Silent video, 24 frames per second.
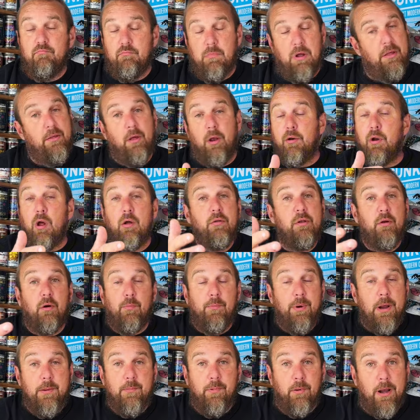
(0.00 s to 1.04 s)
And I know there are
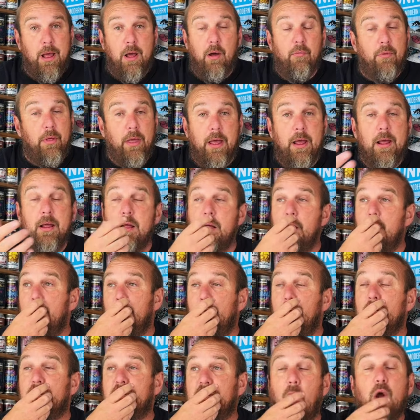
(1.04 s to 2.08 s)
people out there
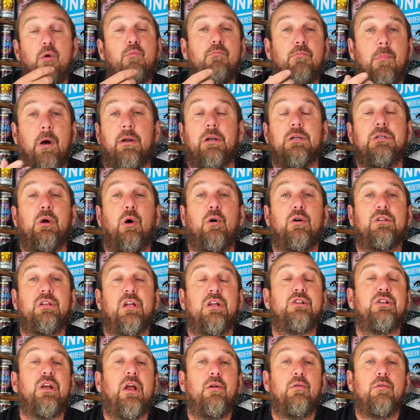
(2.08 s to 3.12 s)
that don't monetize their
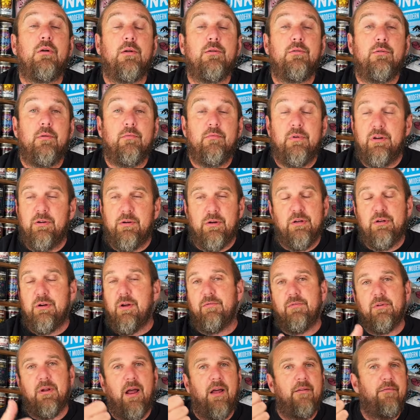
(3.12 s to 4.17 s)
channel because you
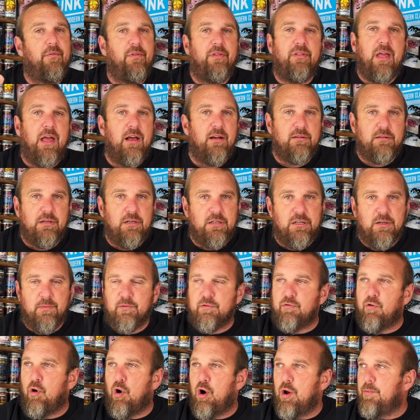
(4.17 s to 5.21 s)
have to have 1,000
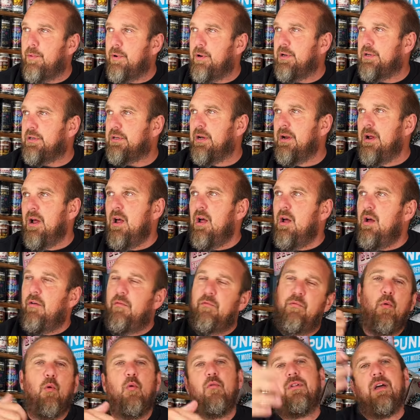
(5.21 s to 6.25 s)
subscribers,
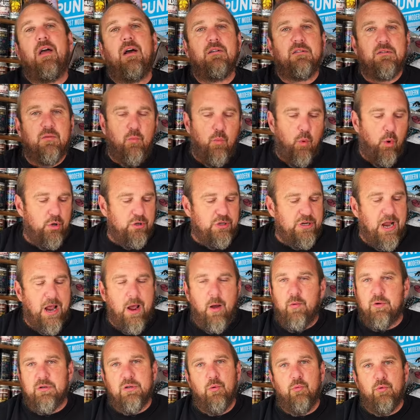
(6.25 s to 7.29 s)
4,000 watch
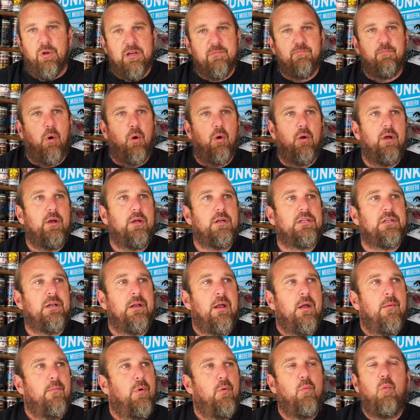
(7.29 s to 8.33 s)
hours, and all this bollocks.
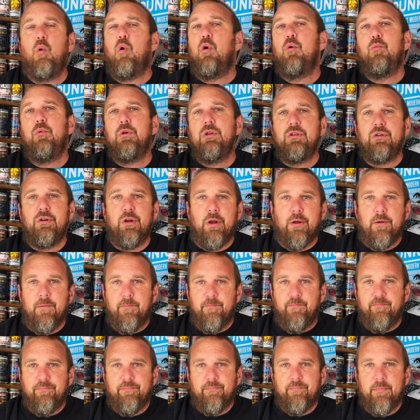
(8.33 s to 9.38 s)
But why wouldn't you?
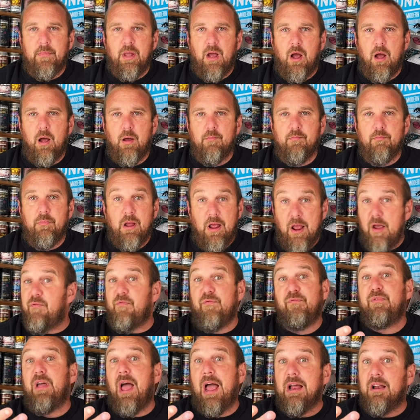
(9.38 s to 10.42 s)

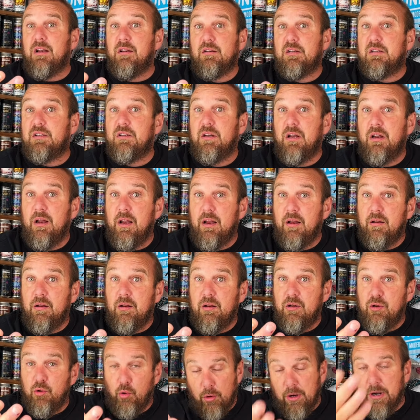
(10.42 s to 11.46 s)
If that's
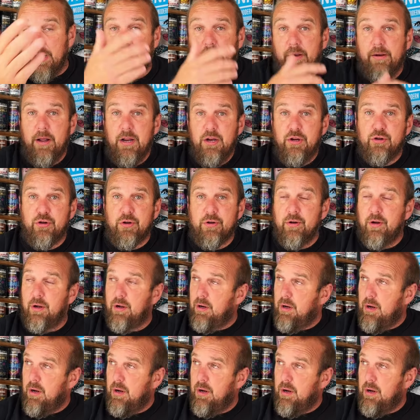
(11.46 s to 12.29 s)
your inclination.